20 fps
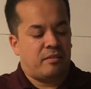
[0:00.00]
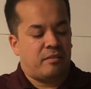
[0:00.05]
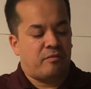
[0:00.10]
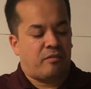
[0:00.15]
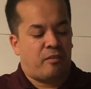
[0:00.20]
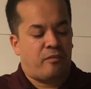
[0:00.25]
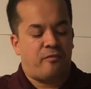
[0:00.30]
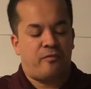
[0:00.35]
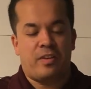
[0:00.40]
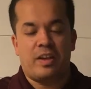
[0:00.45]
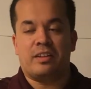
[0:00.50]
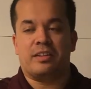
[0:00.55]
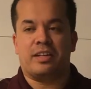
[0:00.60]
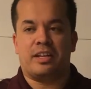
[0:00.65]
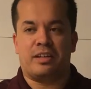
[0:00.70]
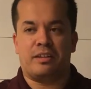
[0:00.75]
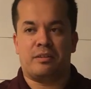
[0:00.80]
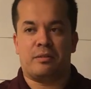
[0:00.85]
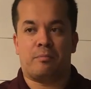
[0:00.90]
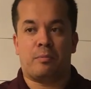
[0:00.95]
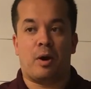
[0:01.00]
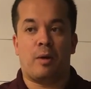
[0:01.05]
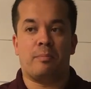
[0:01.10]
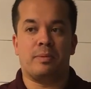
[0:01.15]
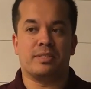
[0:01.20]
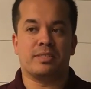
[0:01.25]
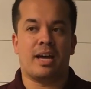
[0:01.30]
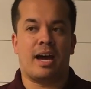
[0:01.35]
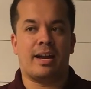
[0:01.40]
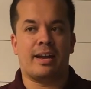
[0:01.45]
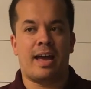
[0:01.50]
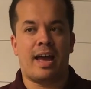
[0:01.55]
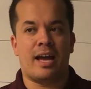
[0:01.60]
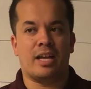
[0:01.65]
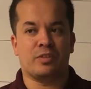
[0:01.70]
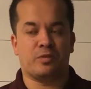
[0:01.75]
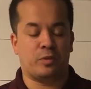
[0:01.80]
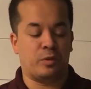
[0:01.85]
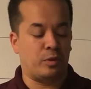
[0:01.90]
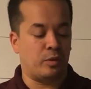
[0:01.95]
fulfilling the purpose God
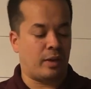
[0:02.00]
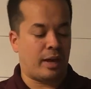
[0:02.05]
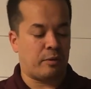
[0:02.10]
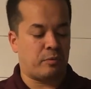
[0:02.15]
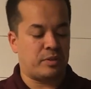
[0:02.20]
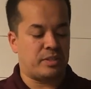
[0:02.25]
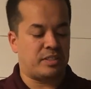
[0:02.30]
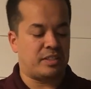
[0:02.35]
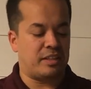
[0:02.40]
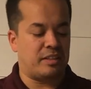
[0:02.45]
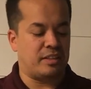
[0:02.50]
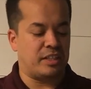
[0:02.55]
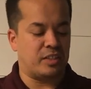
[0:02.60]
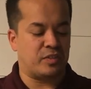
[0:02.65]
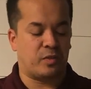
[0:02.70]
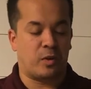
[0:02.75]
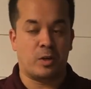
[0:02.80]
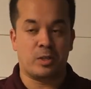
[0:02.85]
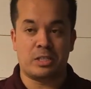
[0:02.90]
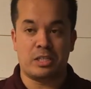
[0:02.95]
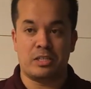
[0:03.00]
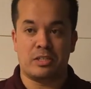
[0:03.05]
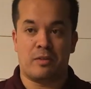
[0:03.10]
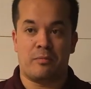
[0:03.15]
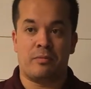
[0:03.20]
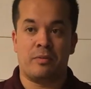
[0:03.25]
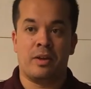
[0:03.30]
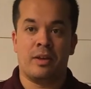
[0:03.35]
has for you, like we see in these verses of